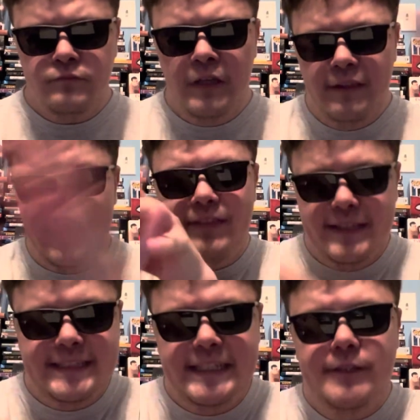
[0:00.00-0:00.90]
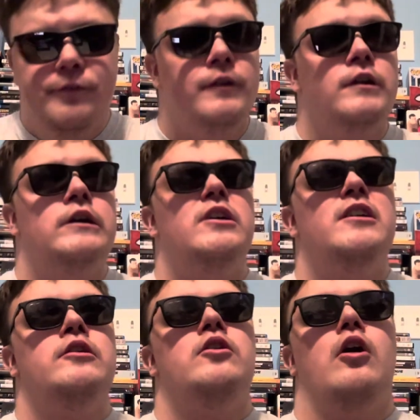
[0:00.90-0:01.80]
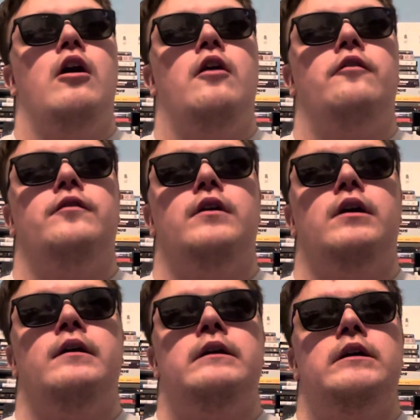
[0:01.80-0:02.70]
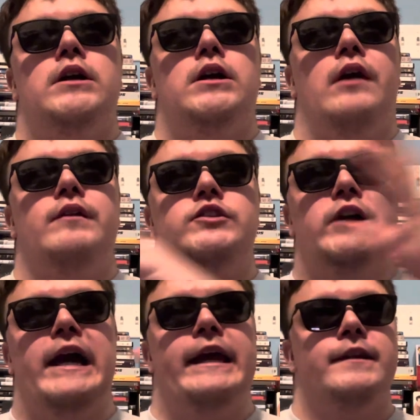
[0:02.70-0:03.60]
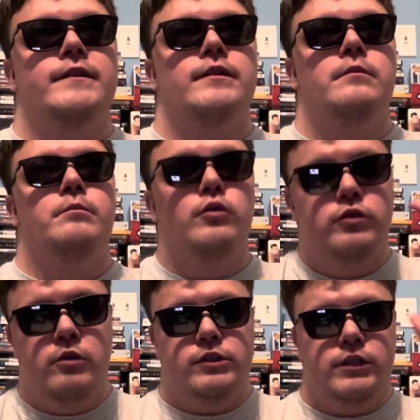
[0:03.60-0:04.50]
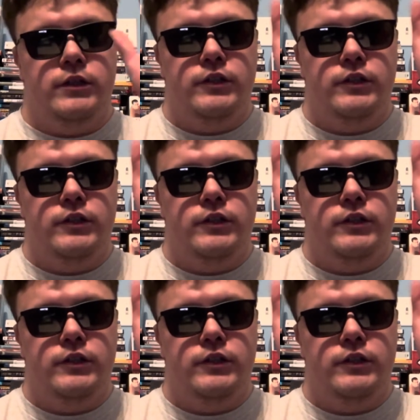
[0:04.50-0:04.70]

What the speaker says: like the teeth of a giant bulldozer.